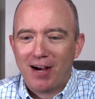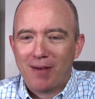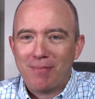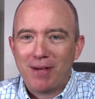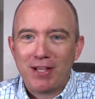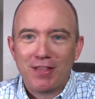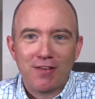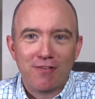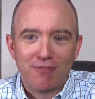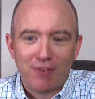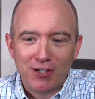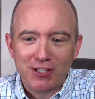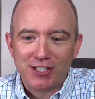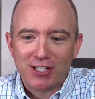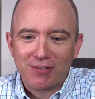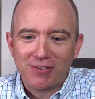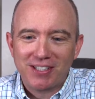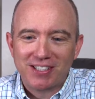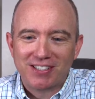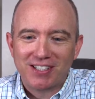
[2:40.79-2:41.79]
Um, and the
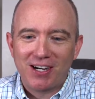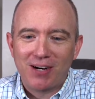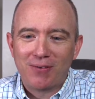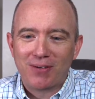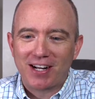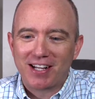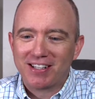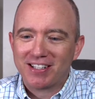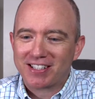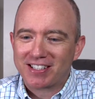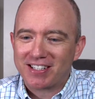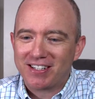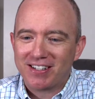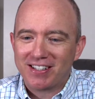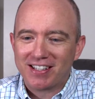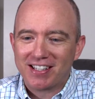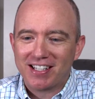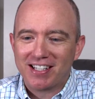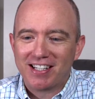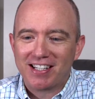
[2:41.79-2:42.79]
first thing we saw when I
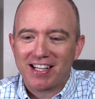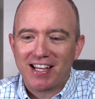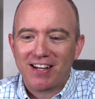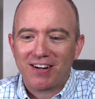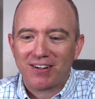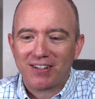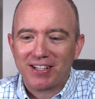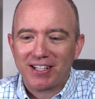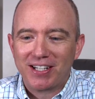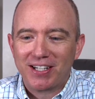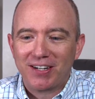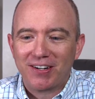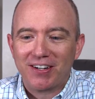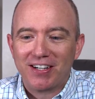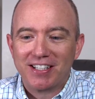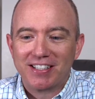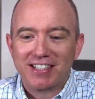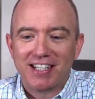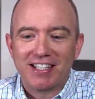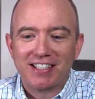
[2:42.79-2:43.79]
looked here at the
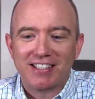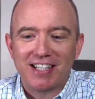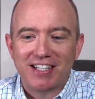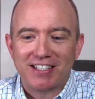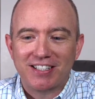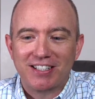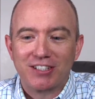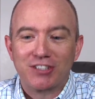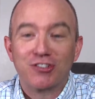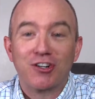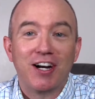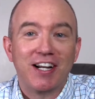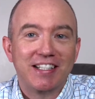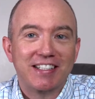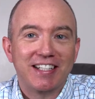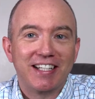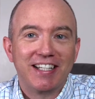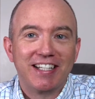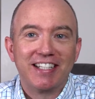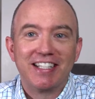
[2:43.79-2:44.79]
interlinear is that it's actually
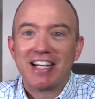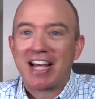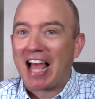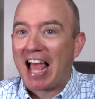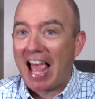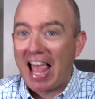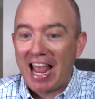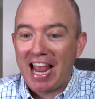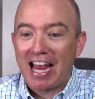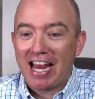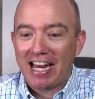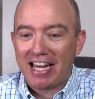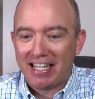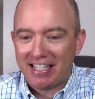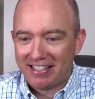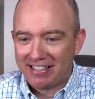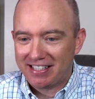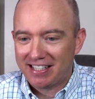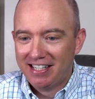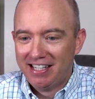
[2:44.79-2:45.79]
translated
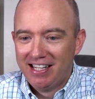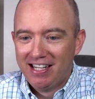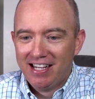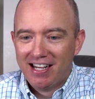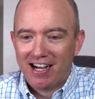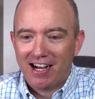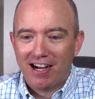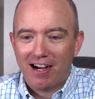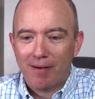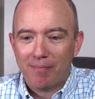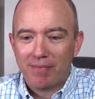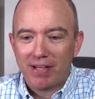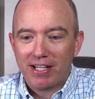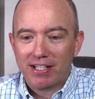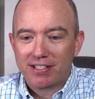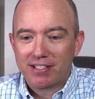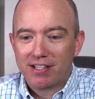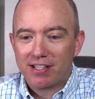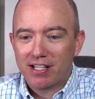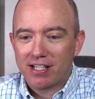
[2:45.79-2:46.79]
and.
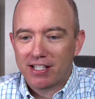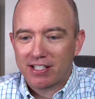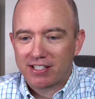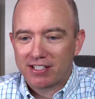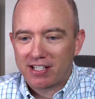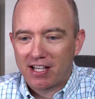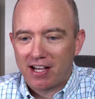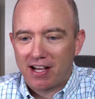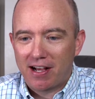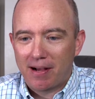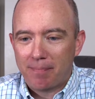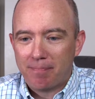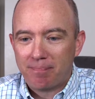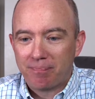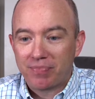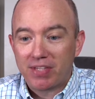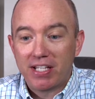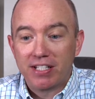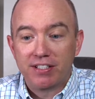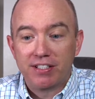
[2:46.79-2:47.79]
Um, it's this,
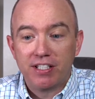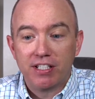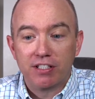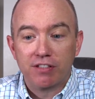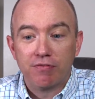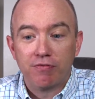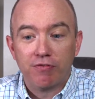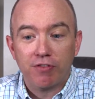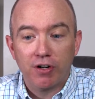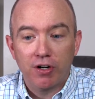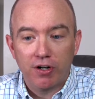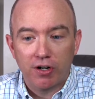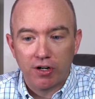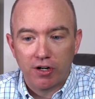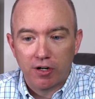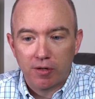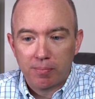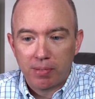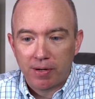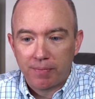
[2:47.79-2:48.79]
um, it's this
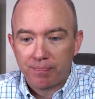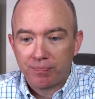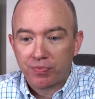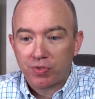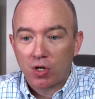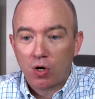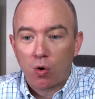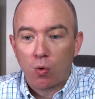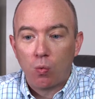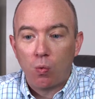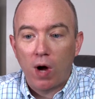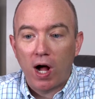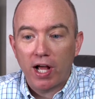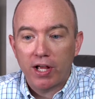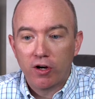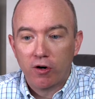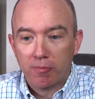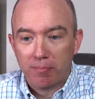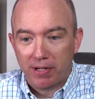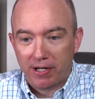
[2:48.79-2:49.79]
verb,
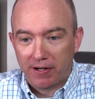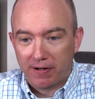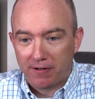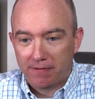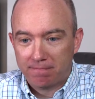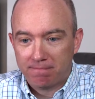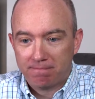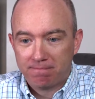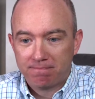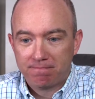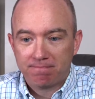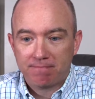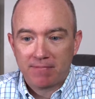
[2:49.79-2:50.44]
Yomer.